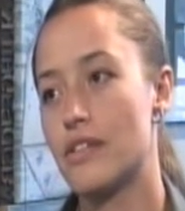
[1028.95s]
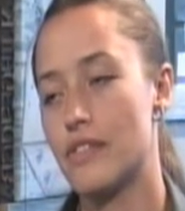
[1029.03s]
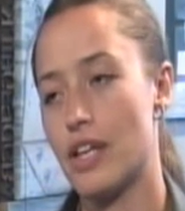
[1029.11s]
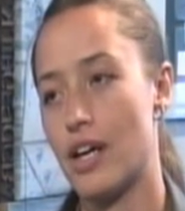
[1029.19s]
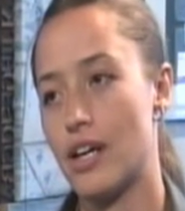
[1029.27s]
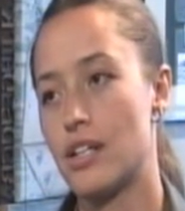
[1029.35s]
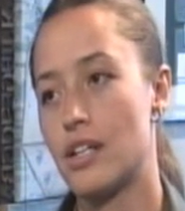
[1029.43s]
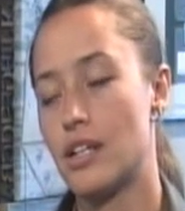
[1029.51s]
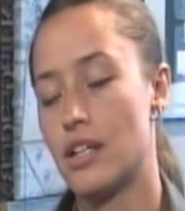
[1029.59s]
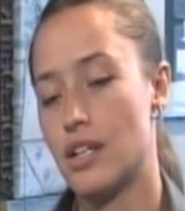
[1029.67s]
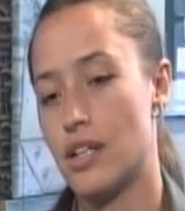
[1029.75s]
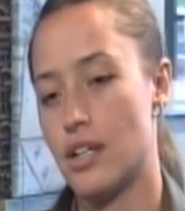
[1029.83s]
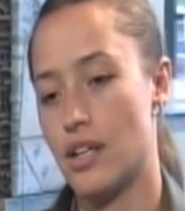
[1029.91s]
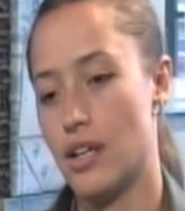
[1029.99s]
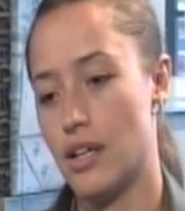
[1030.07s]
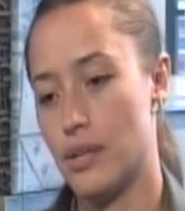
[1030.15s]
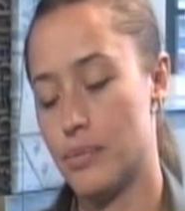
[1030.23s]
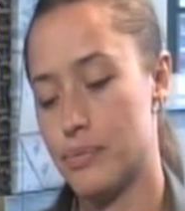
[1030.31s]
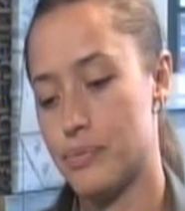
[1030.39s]
of that. Mm-hmm.
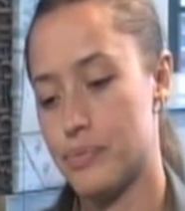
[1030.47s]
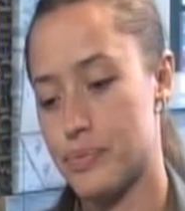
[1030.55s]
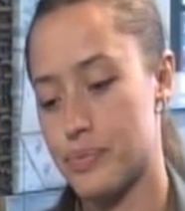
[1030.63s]
Um,